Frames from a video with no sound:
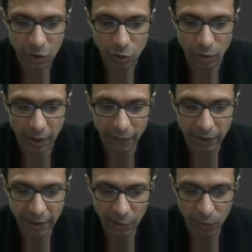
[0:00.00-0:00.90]
So again,
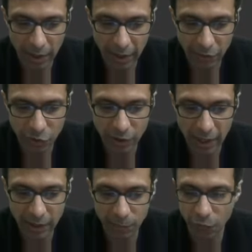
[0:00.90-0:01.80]
we take one hydrogen
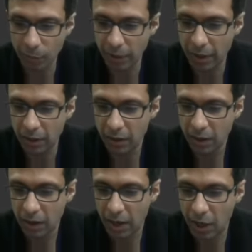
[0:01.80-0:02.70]
atom from here
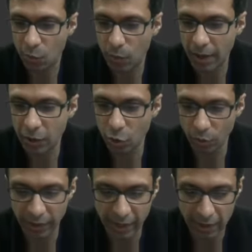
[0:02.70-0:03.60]
and one
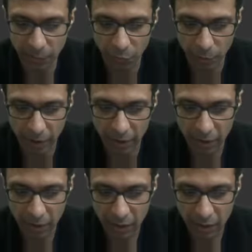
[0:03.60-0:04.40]
chlorine atom from here.